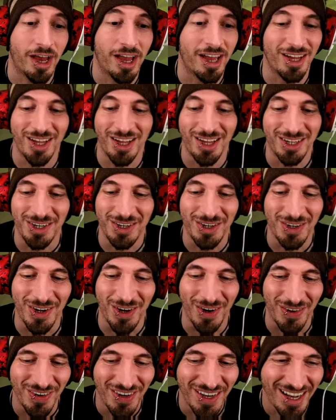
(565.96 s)
I don't
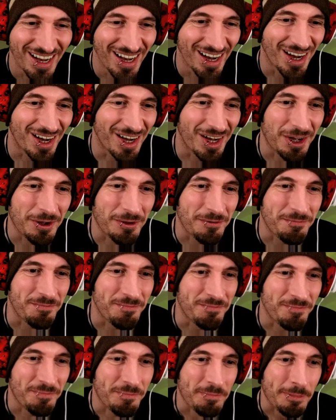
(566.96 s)
know.
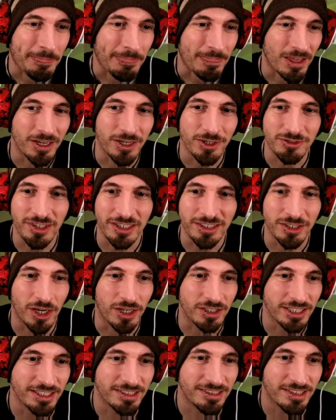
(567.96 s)
Um, and I was like,
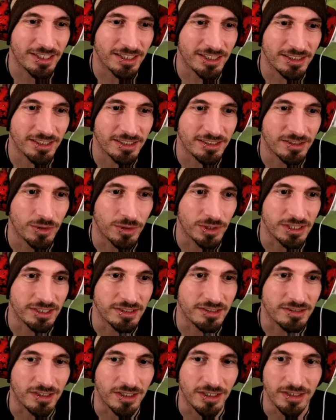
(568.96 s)
no, let's uh, let's do at
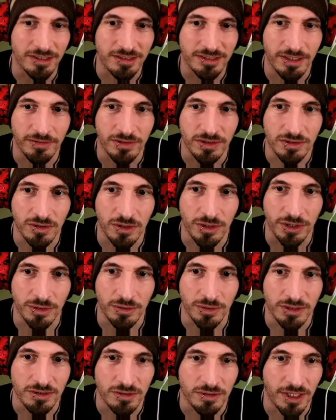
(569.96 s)
least uh, seven star
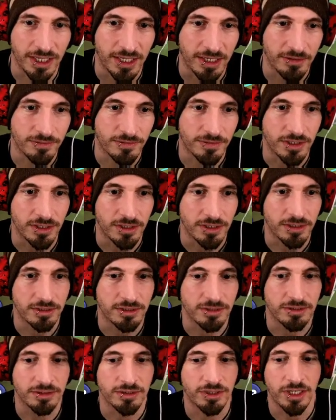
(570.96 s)
units. They have uh,
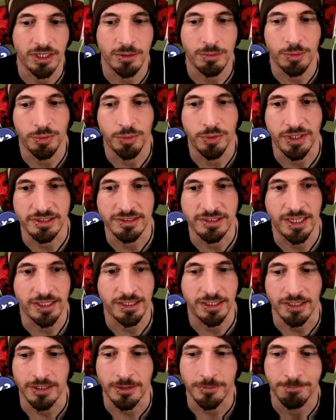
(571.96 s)
they're gonna be pretty
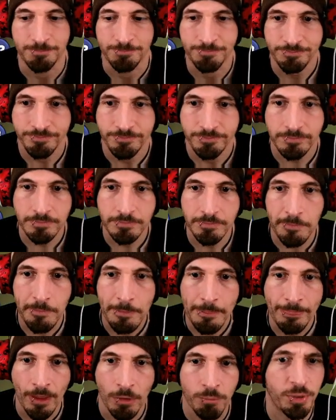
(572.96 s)
tanky.
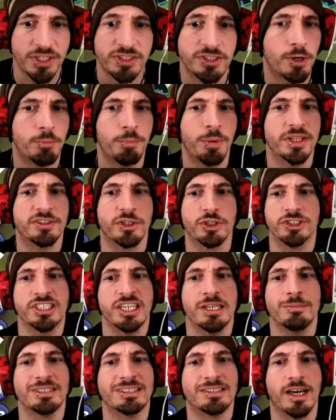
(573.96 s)
But but their
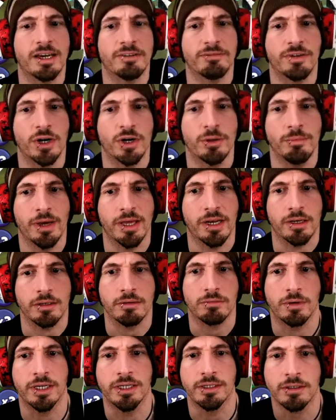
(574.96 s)
team is not very meta,
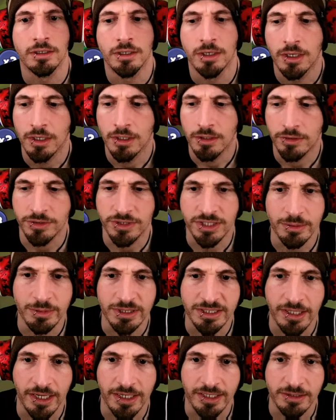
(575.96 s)
right? Their team
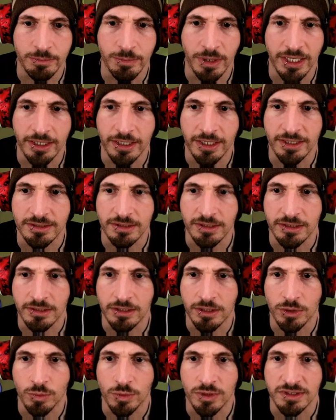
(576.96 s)
is not as meta as like
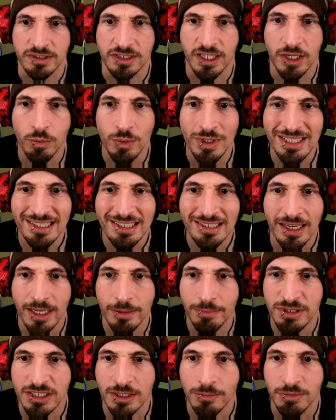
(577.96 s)
the other ones. Can we
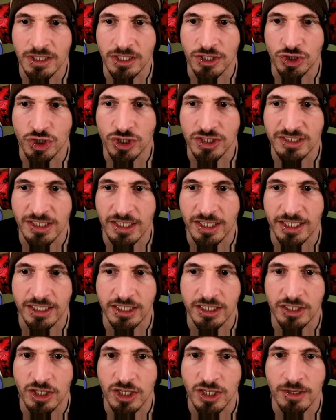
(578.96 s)
snipe something just
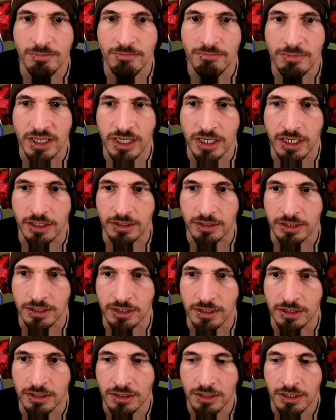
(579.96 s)
like
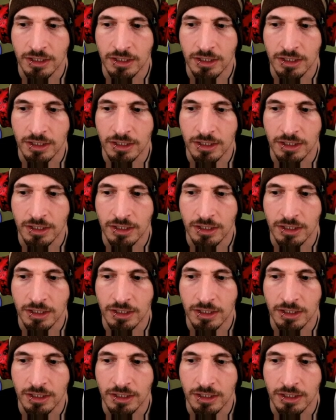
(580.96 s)
immediately?